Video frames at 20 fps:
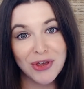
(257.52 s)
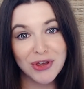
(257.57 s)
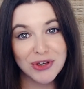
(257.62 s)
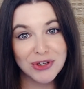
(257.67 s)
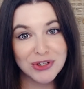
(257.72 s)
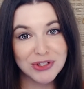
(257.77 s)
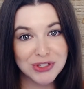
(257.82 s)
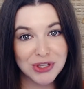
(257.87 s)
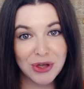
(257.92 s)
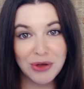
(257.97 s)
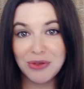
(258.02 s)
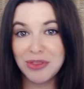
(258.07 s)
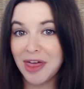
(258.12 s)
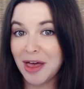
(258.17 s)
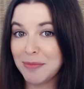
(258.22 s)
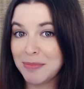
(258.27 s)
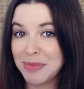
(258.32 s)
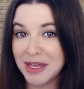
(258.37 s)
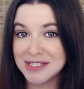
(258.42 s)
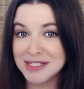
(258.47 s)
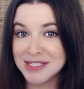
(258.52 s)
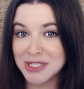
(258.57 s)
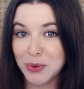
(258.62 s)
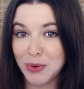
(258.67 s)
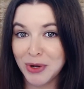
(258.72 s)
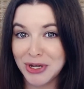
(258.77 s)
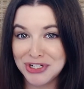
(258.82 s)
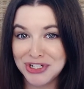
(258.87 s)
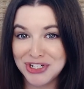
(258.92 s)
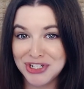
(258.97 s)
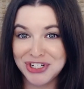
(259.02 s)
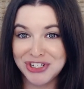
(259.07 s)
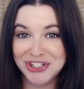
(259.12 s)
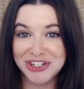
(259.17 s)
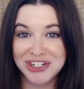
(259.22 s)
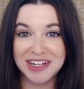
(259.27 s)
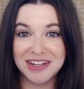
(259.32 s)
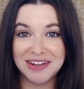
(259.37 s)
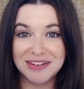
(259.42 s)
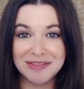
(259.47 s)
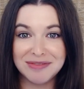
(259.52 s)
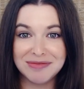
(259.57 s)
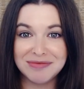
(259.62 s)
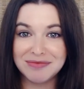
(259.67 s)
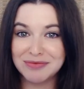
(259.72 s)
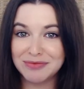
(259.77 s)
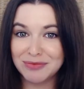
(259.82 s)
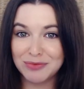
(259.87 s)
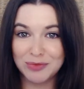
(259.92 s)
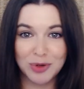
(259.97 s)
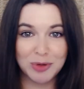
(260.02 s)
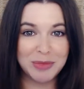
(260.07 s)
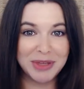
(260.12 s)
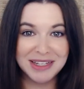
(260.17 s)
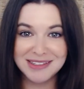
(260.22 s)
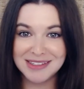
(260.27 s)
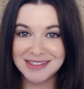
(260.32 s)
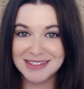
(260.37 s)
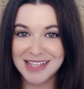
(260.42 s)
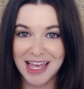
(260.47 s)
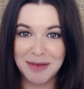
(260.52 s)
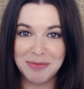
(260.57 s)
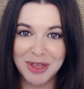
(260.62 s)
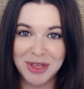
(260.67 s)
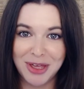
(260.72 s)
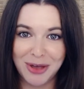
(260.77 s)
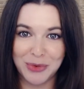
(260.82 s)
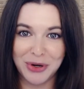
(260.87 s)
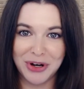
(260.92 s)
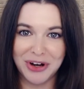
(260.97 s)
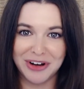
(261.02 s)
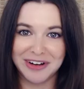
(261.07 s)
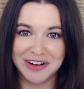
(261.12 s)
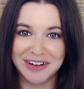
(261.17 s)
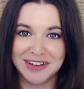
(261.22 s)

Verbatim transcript: So that begs the question, Janine what makes us happy at work?